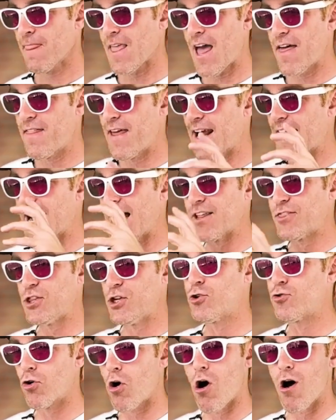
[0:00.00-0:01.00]
And then I got the
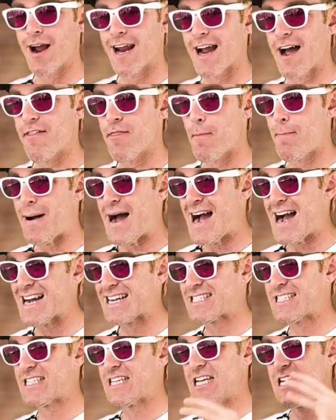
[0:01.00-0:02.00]
drawing on the
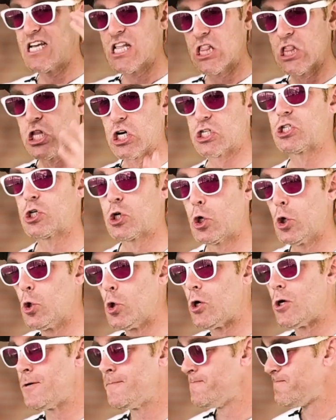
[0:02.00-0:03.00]
box. Looks
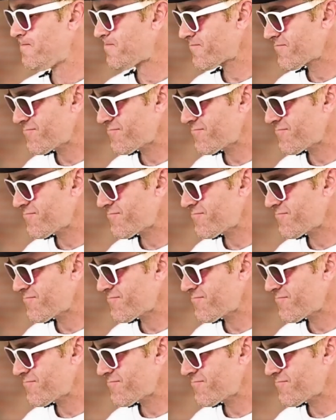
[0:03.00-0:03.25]
cool.